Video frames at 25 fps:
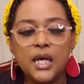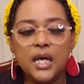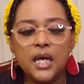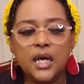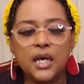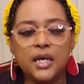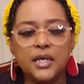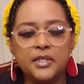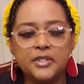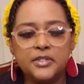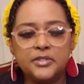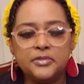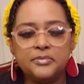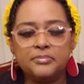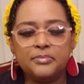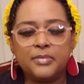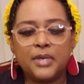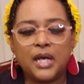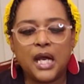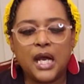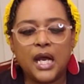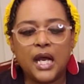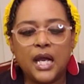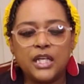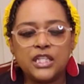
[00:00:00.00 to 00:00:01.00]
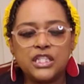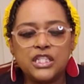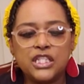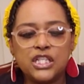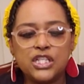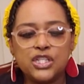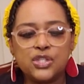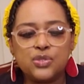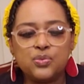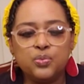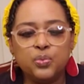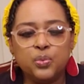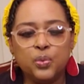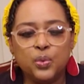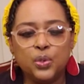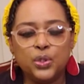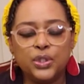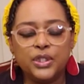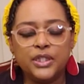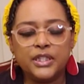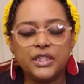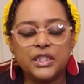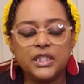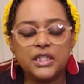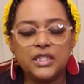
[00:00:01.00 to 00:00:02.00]
I just
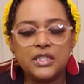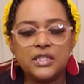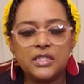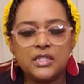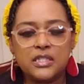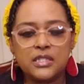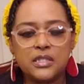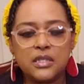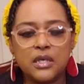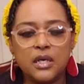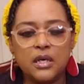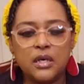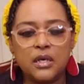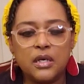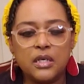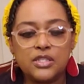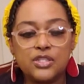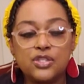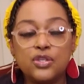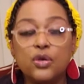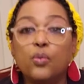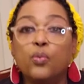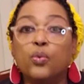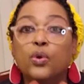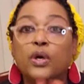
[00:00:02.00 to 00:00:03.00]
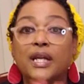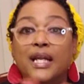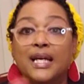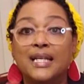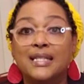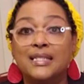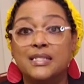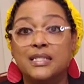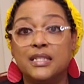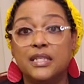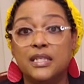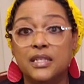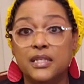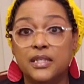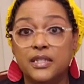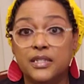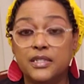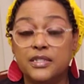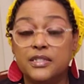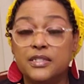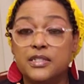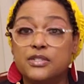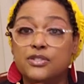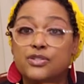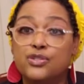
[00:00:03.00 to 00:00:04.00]
wanted, so what I
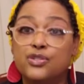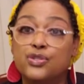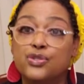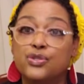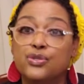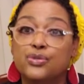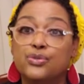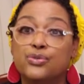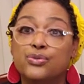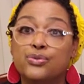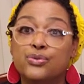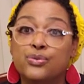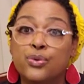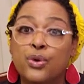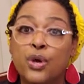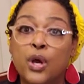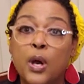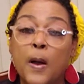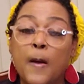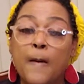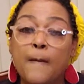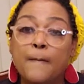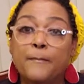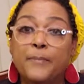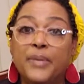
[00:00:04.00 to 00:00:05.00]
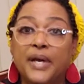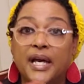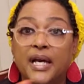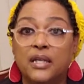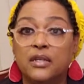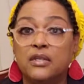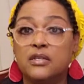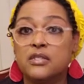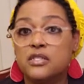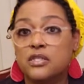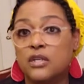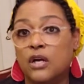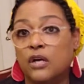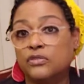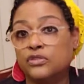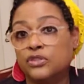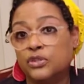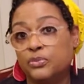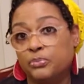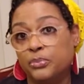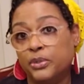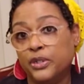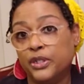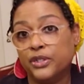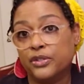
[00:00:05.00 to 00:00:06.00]
did to balance off the
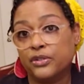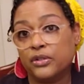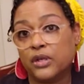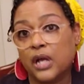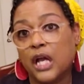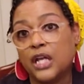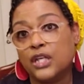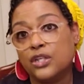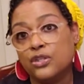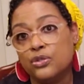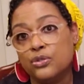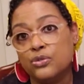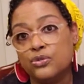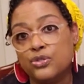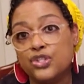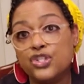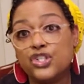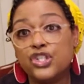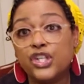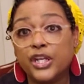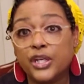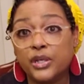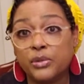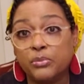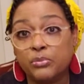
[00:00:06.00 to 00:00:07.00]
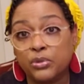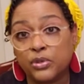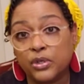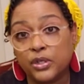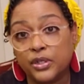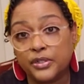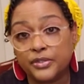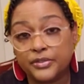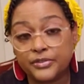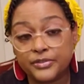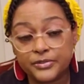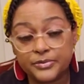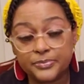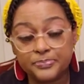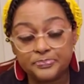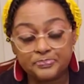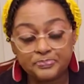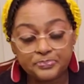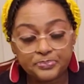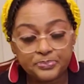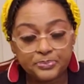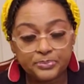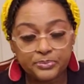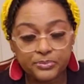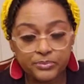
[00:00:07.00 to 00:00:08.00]
butter, I used chicken broth.
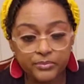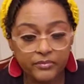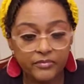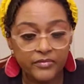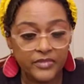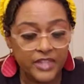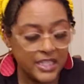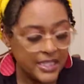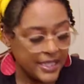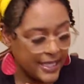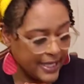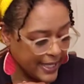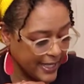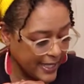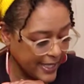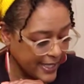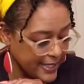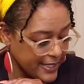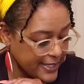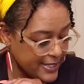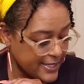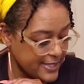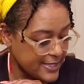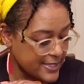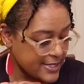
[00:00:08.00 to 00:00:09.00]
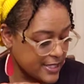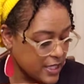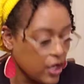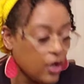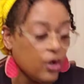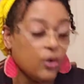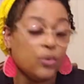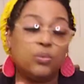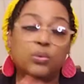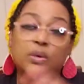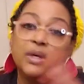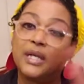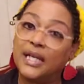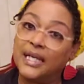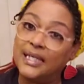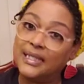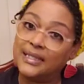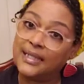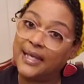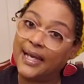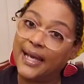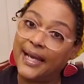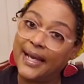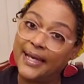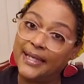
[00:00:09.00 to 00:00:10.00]
And what I
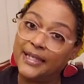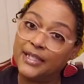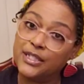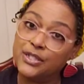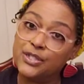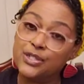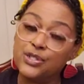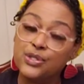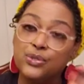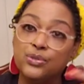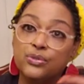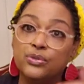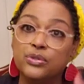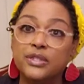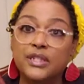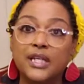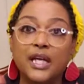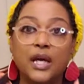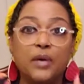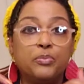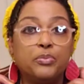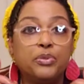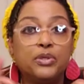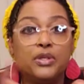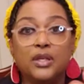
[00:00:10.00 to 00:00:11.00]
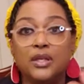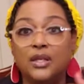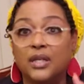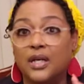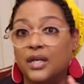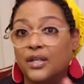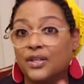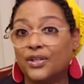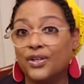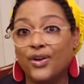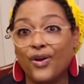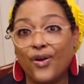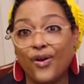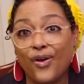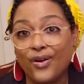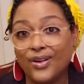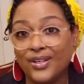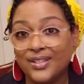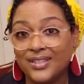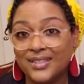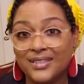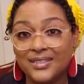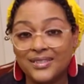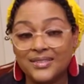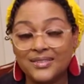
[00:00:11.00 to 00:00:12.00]
added to it, I put a lot of
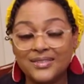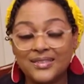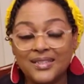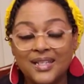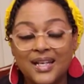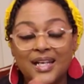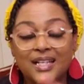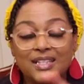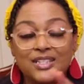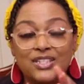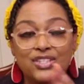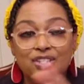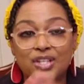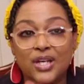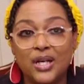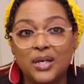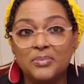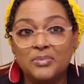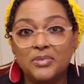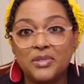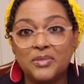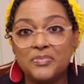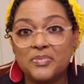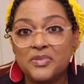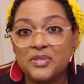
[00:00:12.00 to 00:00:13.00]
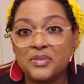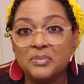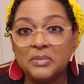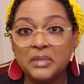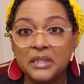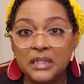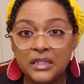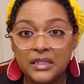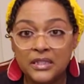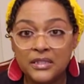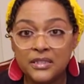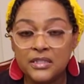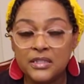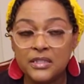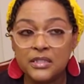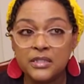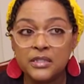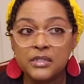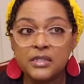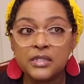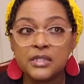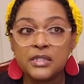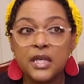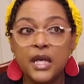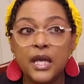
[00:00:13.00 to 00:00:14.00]
garlic. I chopped up some
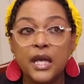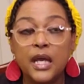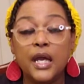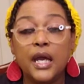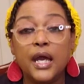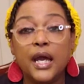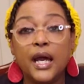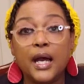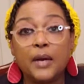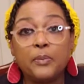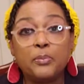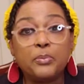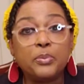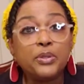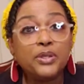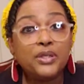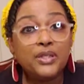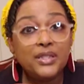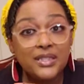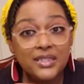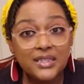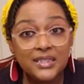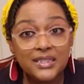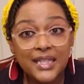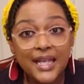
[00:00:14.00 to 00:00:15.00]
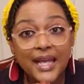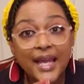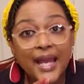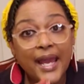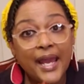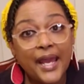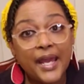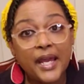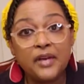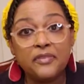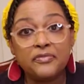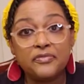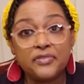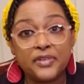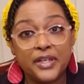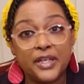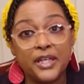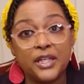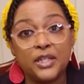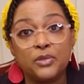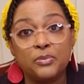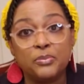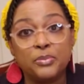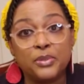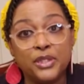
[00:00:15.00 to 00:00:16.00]
onions. I put a half a
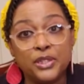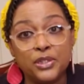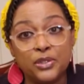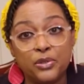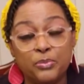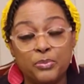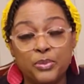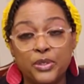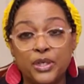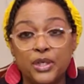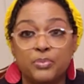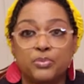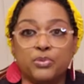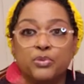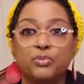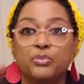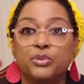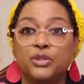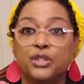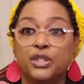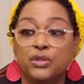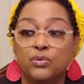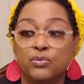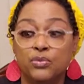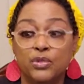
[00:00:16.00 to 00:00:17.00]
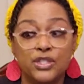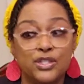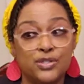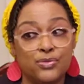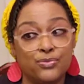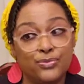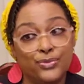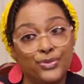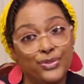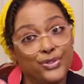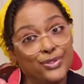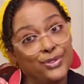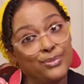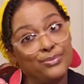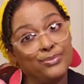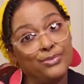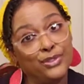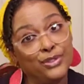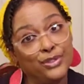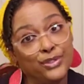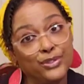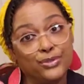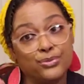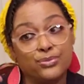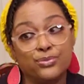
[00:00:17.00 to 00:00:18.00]
jalapeno pepper, but it wasn't one of them
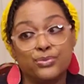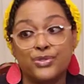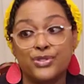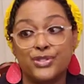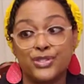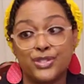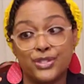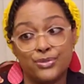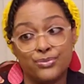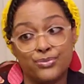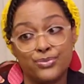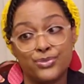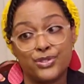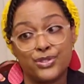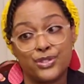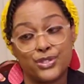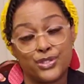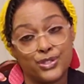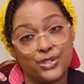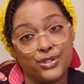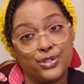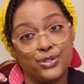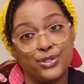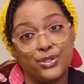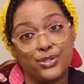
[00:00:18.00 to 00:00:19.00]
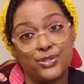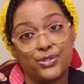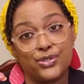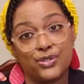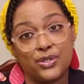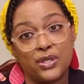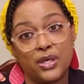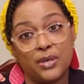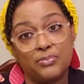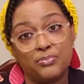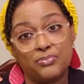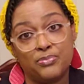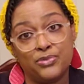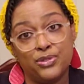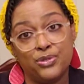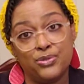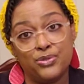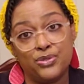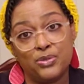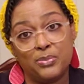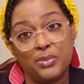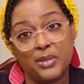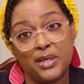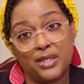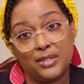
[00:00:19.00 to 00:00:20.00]
little ones. It was, so I used
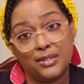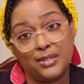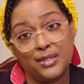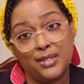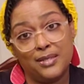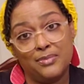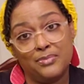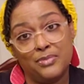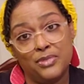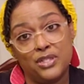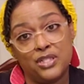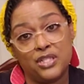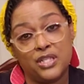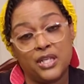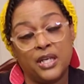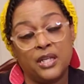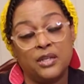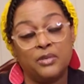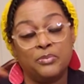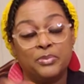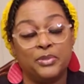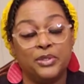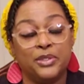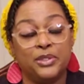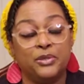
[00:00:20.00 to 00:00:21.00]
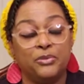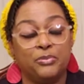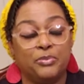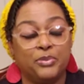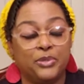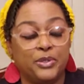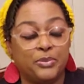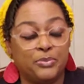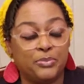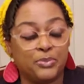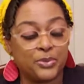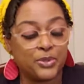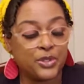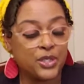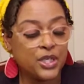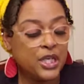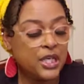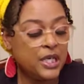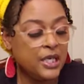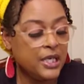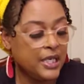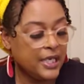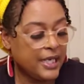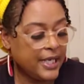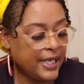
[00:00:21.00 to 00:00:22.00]
about that much jalapeno pepper.
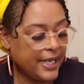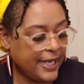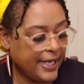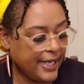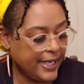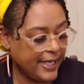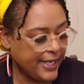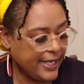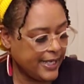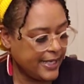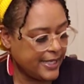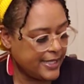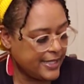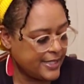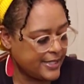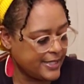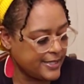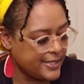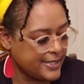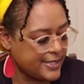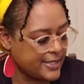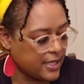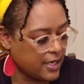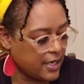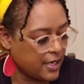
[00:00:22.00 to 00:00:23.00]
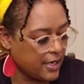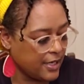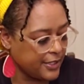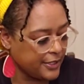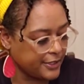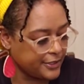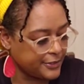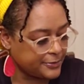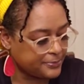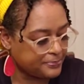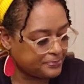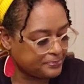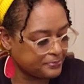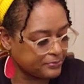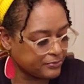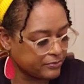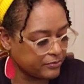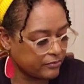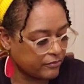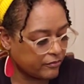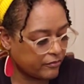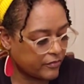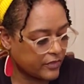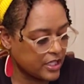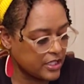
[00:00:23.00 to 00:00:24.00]
And
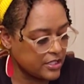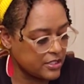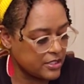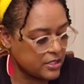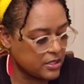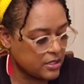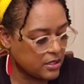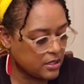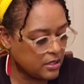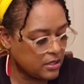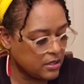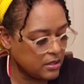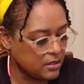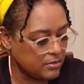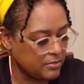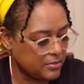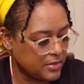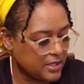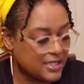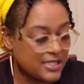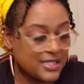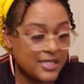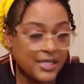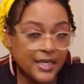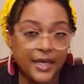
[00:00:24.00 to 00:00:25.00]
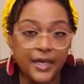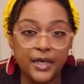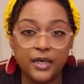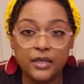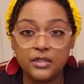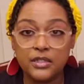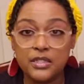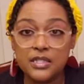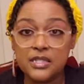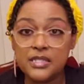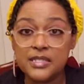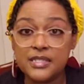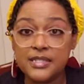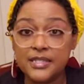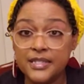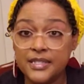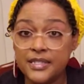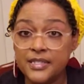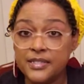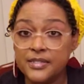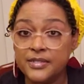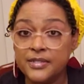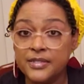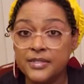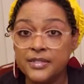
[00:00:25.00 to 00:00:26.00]
some Italian
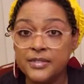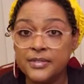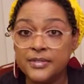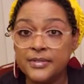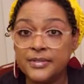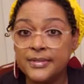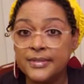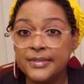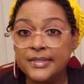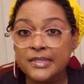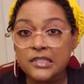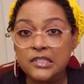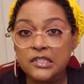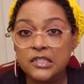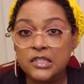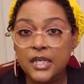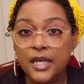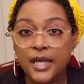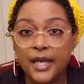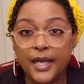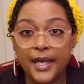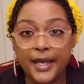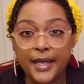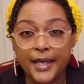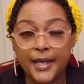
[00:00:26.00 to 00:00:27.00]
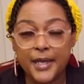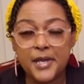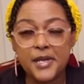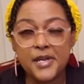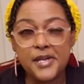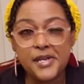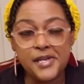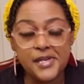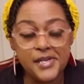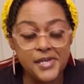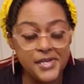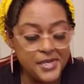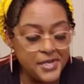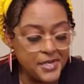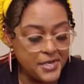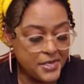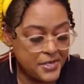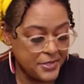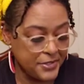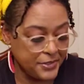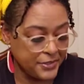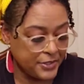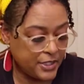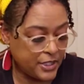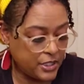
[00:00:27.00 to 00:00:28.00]
seasoning
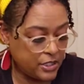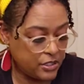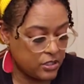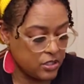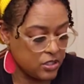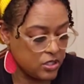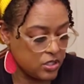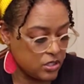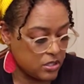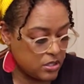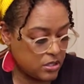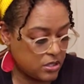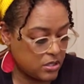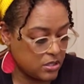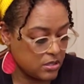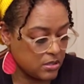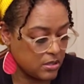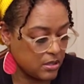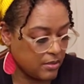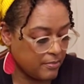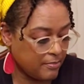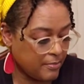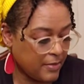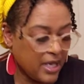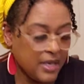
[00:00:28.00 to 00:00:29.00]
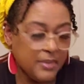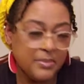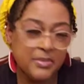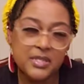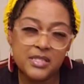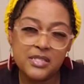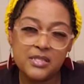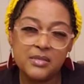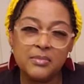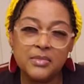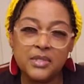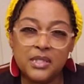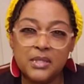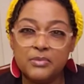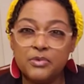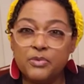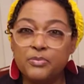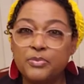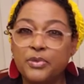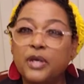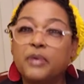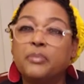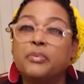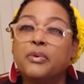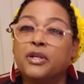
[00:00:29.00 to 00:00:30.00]
and maybe some lemon
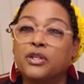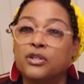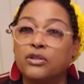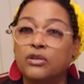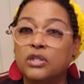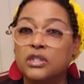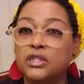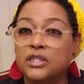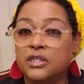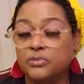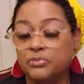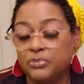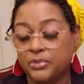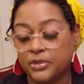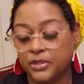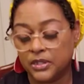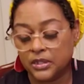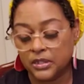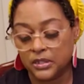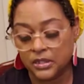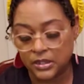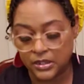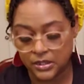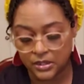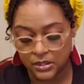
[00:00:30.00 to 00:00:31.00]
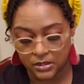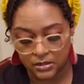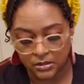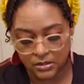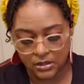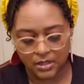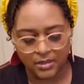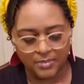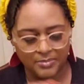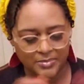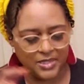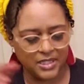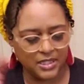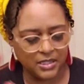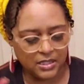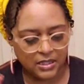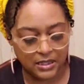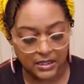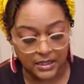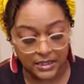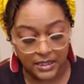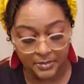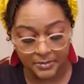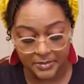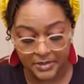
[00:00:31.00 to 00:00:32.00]
pepper. I know I did put a
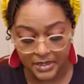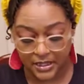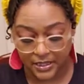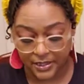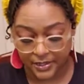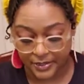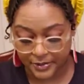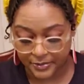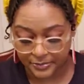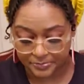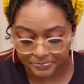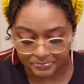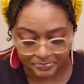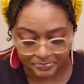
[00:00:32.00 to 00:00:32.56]
lemon in it.